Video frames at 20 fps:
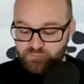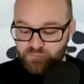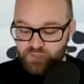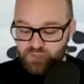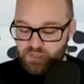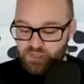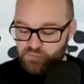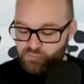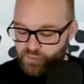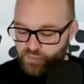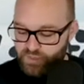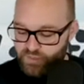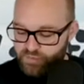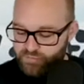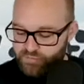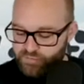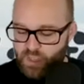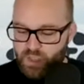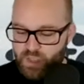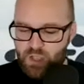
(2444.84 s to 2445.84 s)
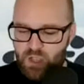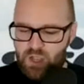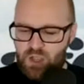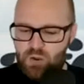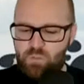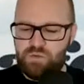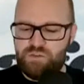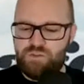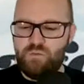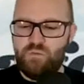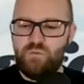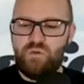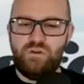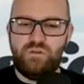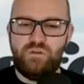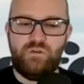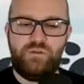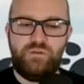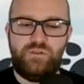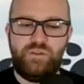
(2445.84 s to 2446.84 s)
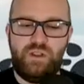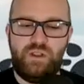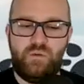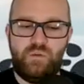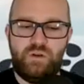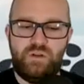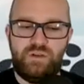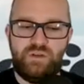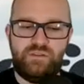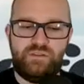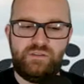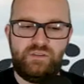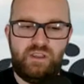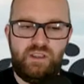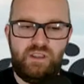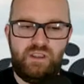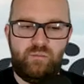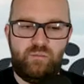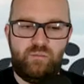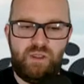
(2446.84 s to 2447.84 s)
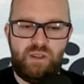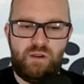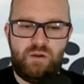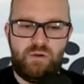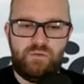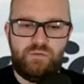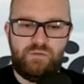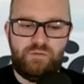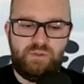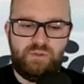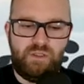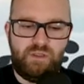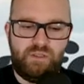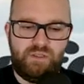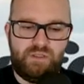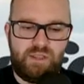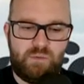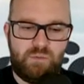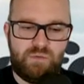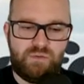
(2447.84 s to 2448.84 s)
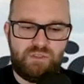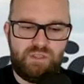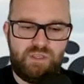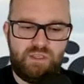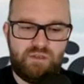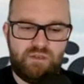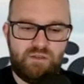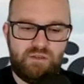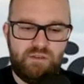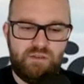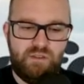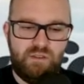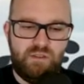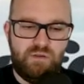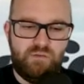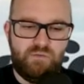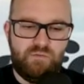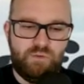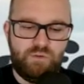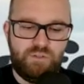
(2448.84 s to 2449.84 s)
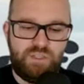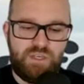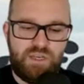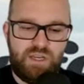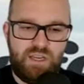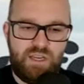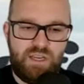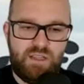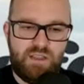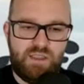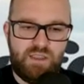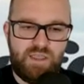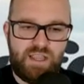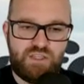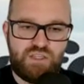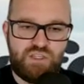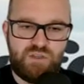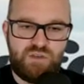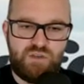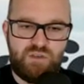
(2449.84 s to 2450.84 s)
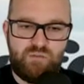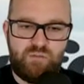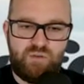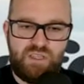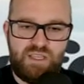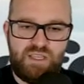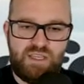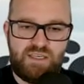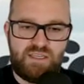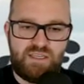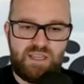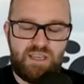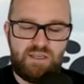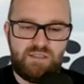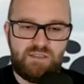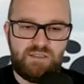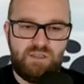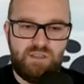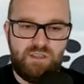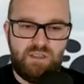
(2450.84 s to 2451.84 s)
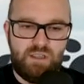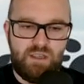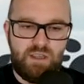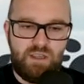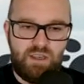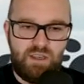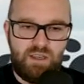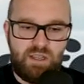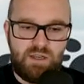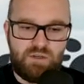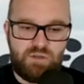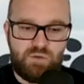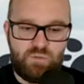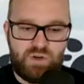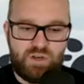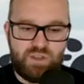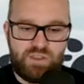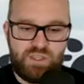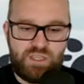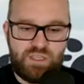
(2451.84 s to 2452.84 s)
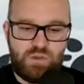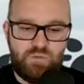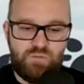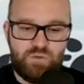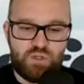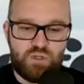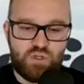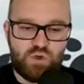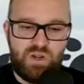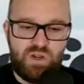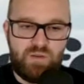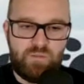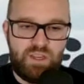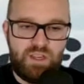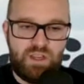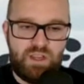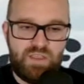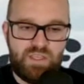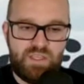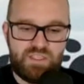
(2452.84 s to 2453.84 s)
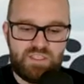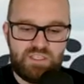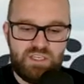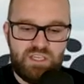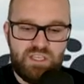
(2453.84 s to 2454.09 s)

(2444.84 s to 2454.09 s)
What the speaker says: is what it is. Was there one other thing I wanted to say about? I think that was it for today. That should be it, guys. I do want to thank you for joining me on this